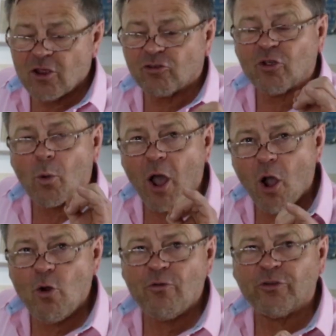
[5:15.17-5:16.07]
So
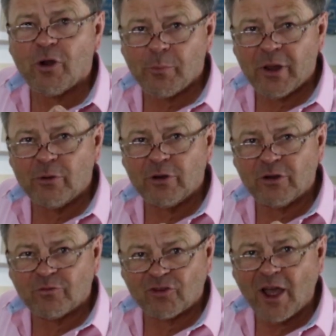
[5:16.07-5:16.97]
over a period
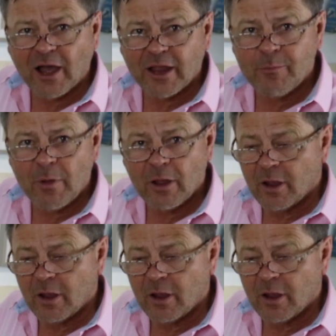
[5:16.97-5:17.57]
of time,